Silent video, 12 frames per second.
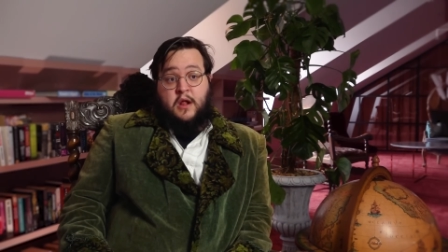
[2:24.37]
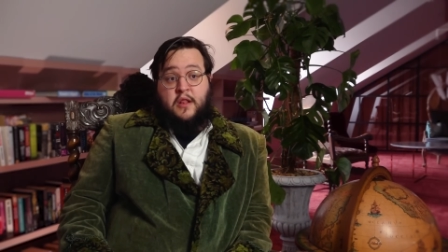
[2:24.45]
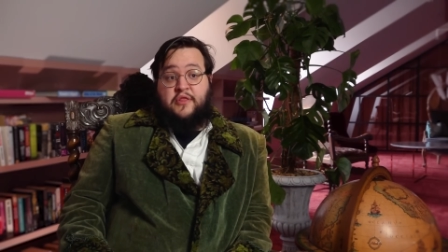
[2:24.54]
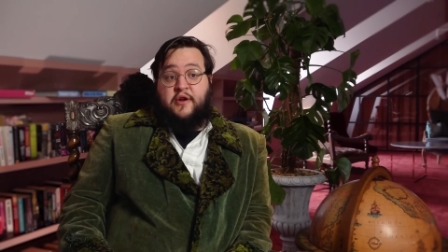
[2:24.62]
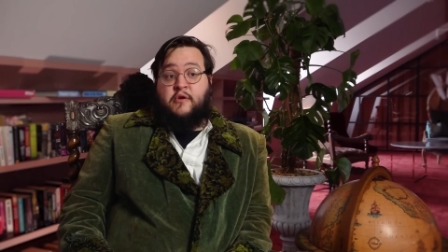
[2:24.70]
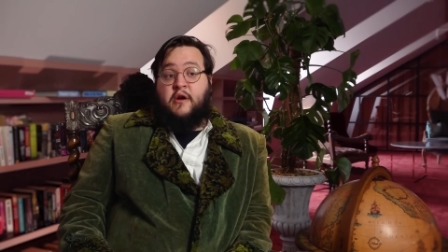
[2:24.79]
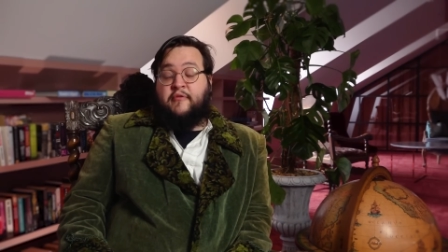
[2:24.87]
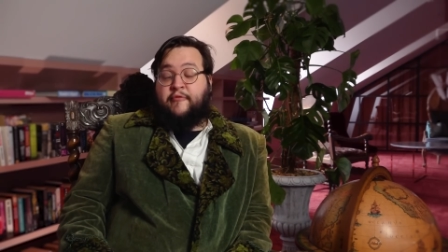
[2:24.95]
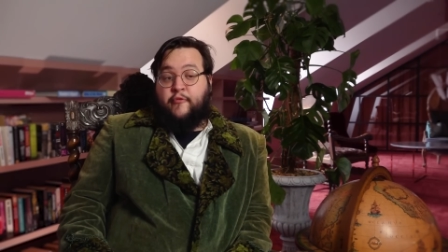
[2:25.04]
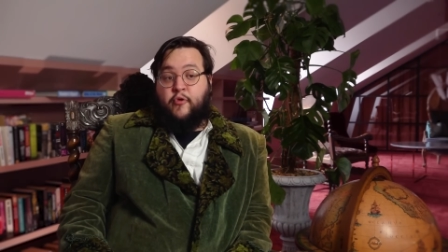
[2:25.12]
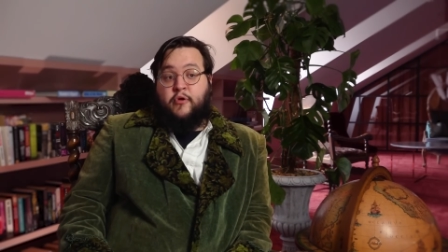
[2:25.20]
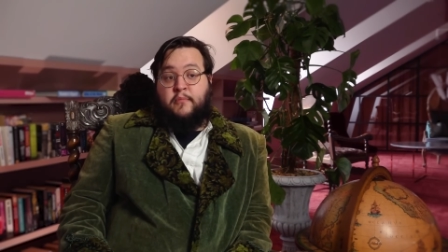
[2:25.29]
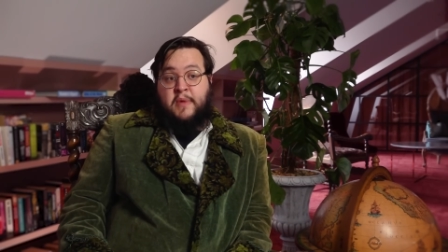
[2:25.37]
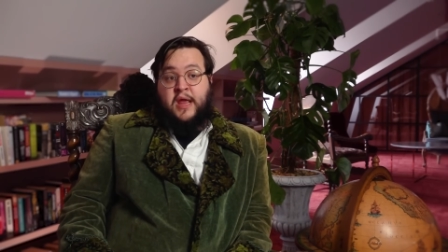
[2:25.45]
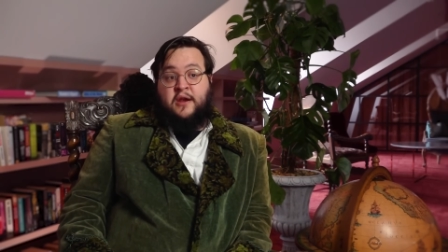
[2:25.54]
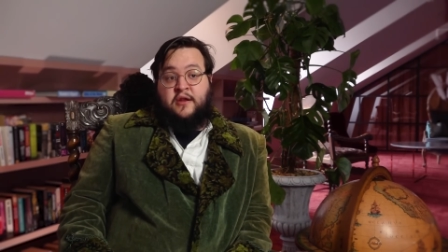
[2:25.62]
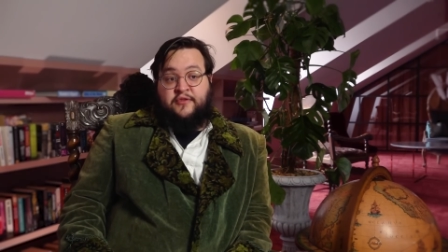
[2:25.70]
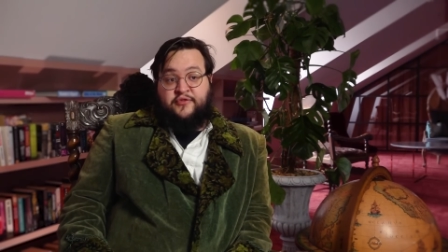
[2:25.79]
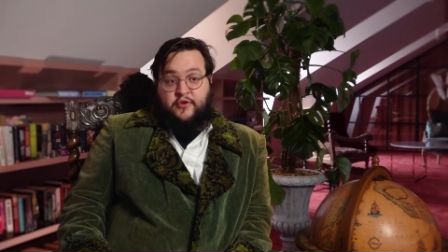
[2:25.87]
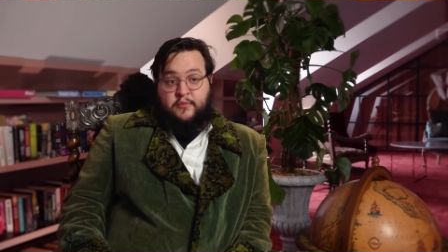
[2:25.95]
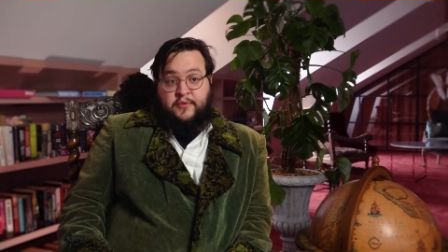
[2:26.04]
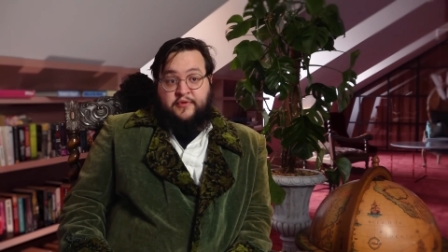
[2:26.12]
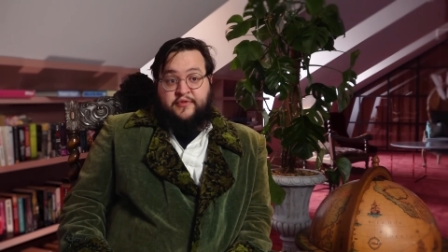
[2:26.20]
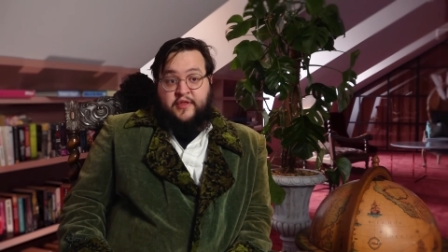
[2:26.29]
There are four main
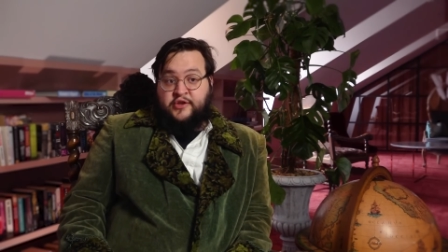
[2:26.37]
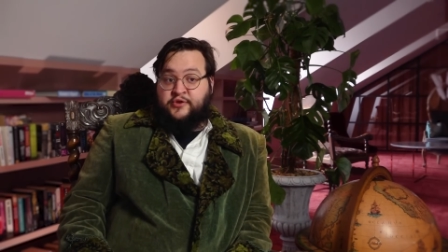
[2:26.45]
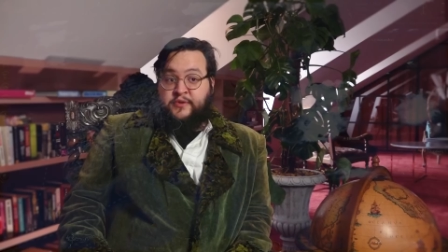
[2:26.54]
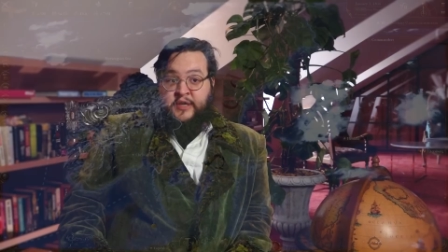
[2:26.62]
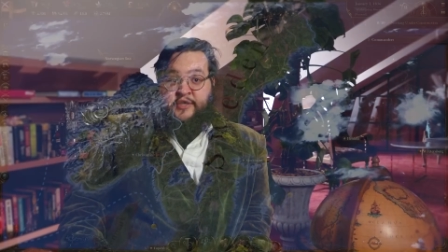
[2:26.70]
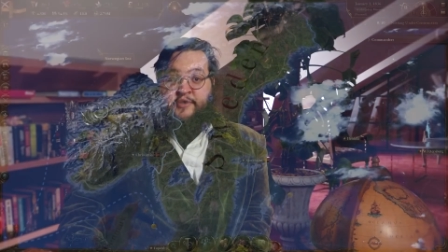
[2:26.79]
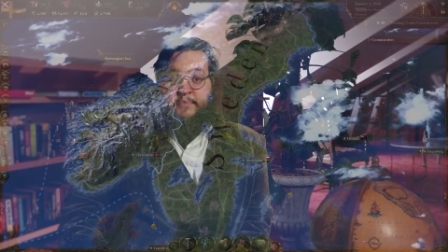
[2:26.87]
consumers that you need to